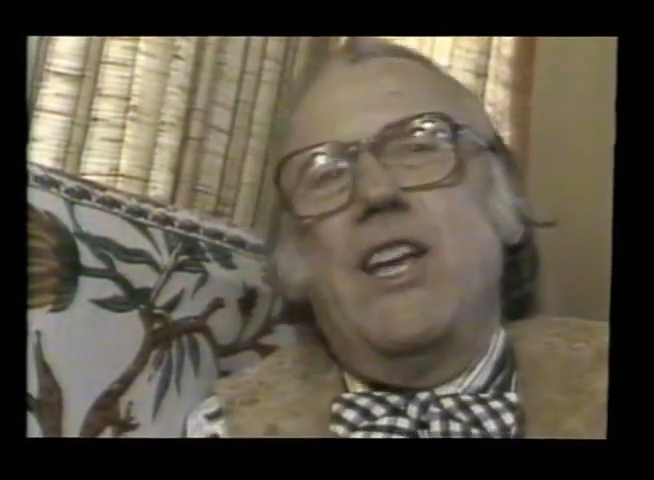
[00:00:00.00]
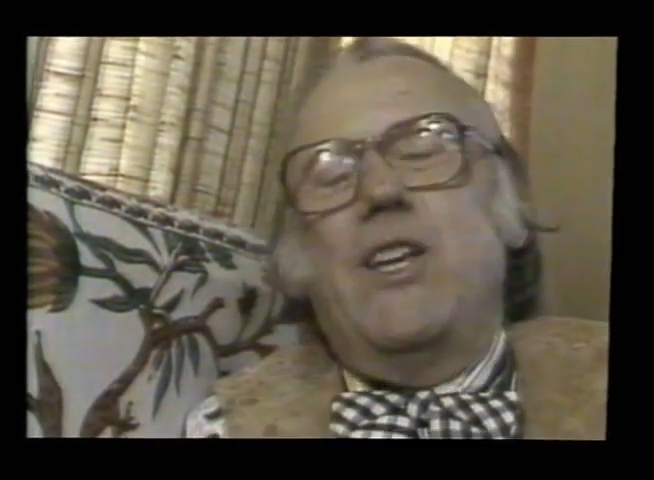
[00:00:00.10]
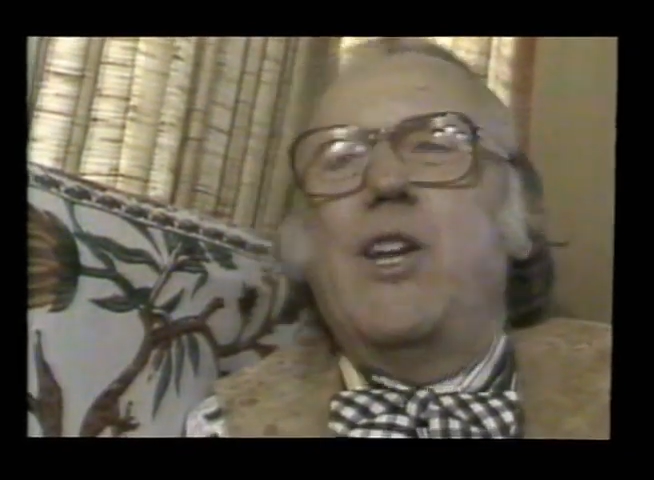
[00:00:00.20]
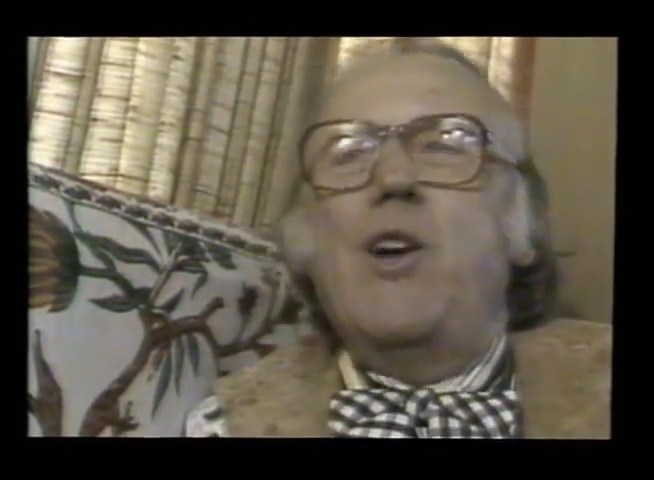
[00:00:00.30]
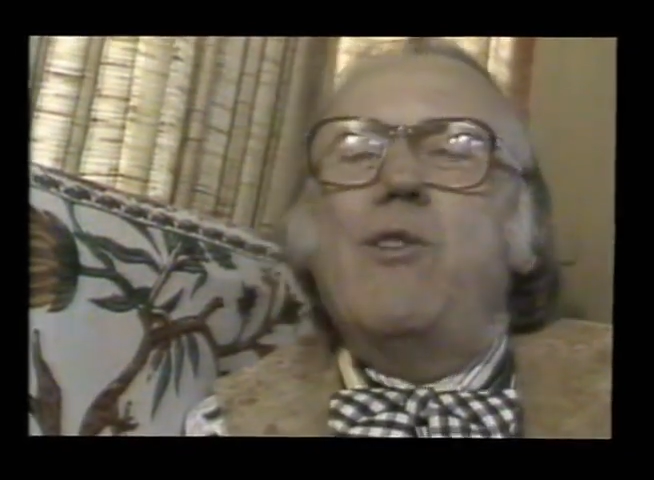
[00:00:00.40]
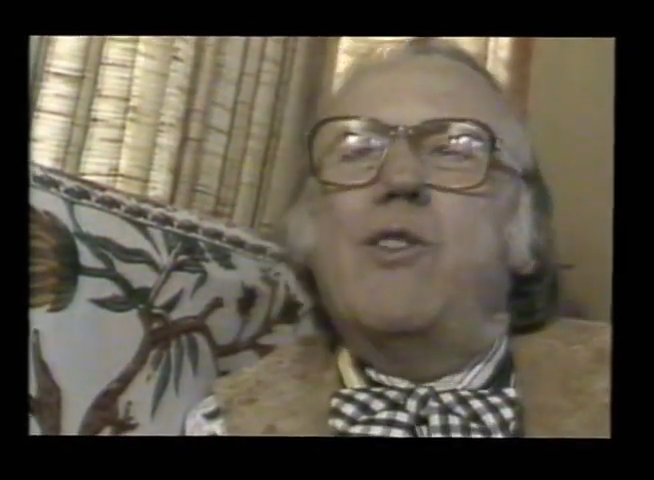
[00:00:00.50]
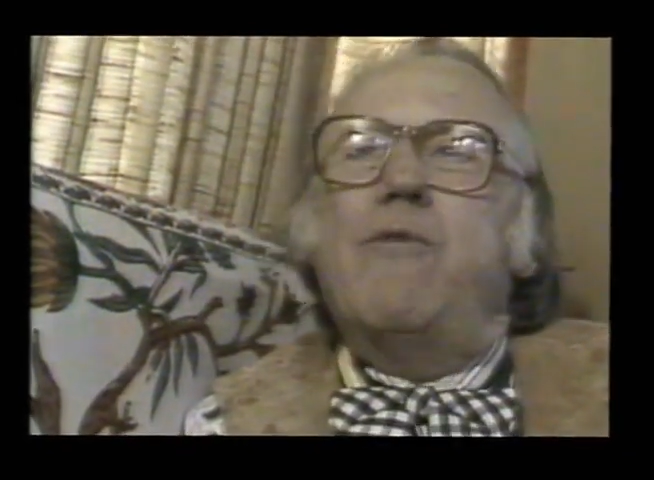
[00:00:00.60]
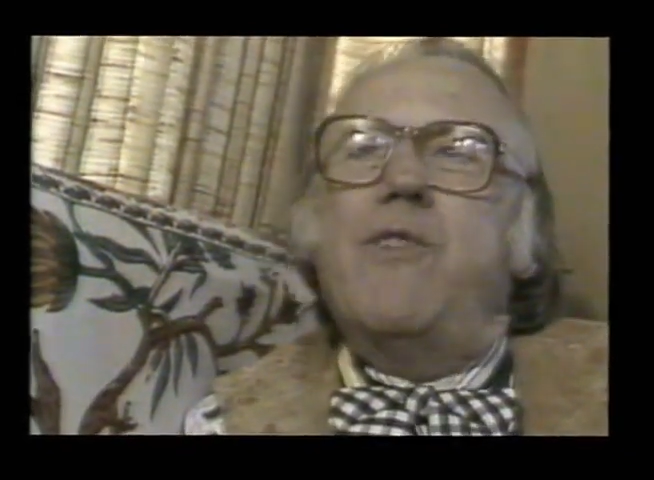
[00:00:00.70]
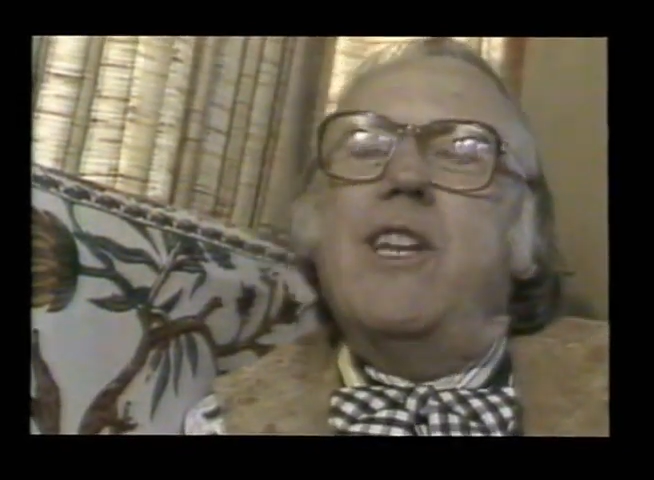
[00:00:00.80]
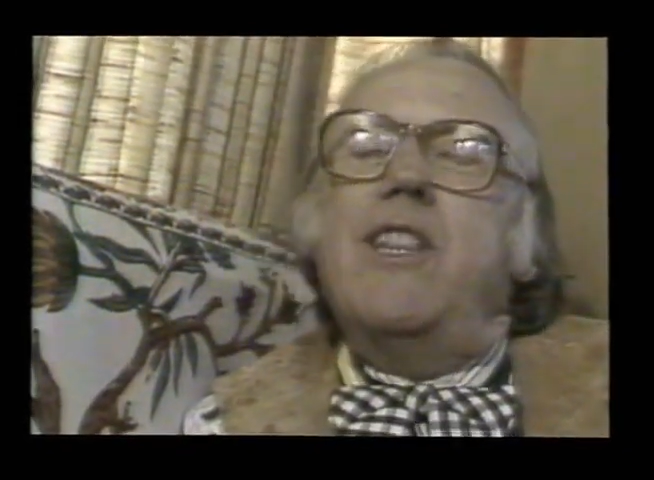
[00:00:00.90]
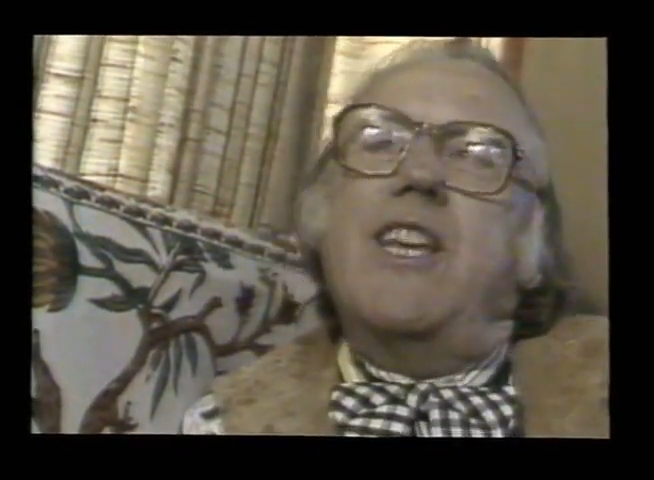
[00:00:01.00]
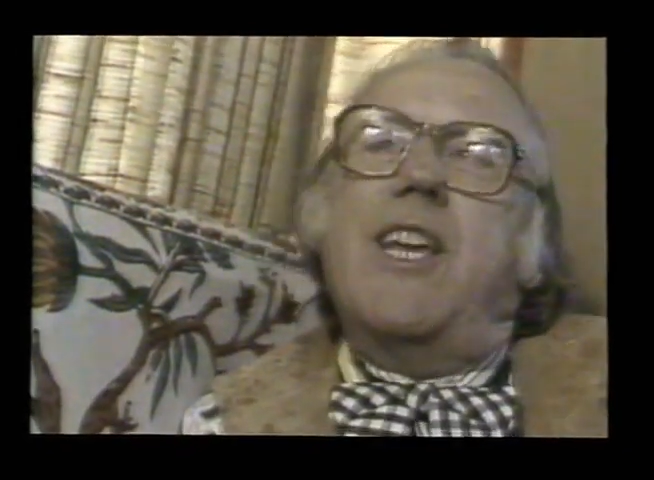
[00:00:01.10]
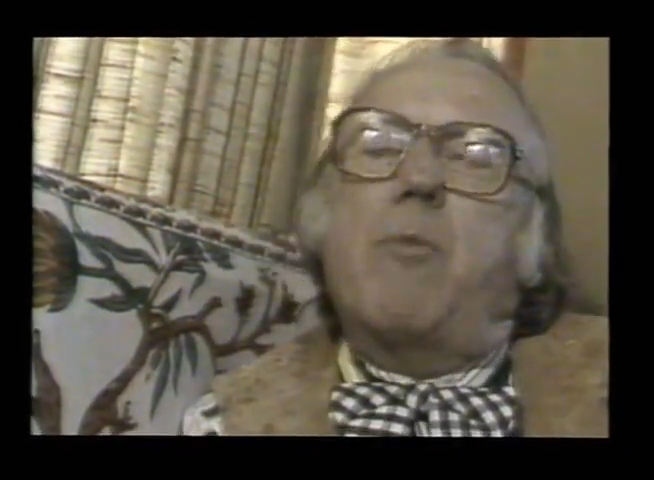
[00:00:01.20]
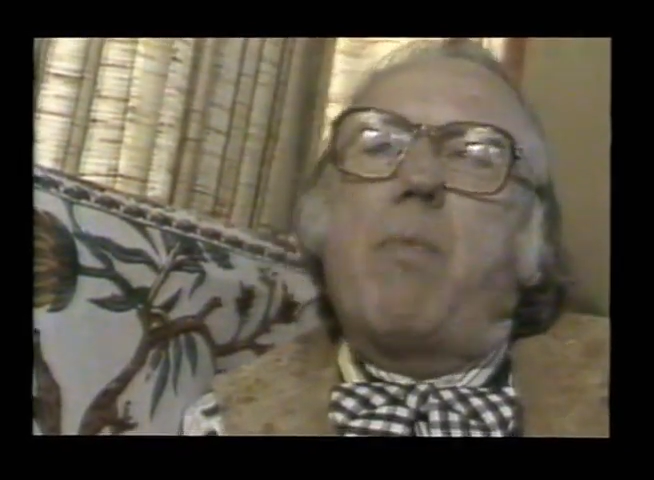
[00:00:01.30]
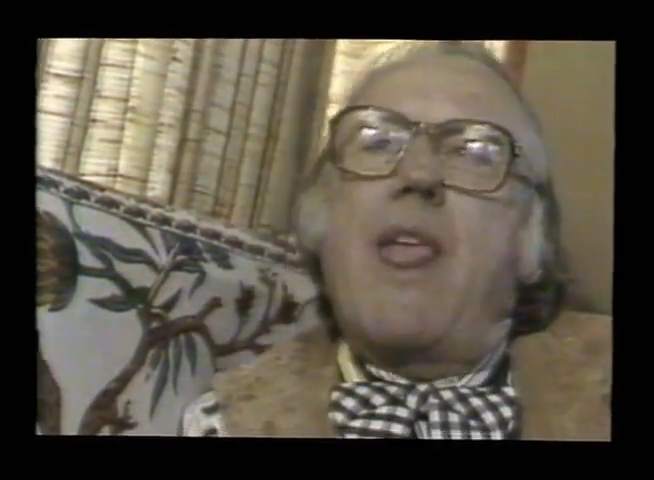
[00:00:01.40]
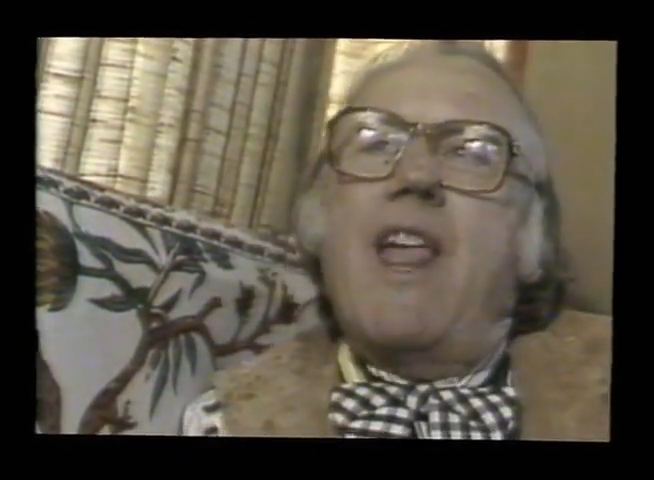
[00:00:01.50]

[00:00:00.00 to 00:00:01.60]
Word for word: You know, the funny thing,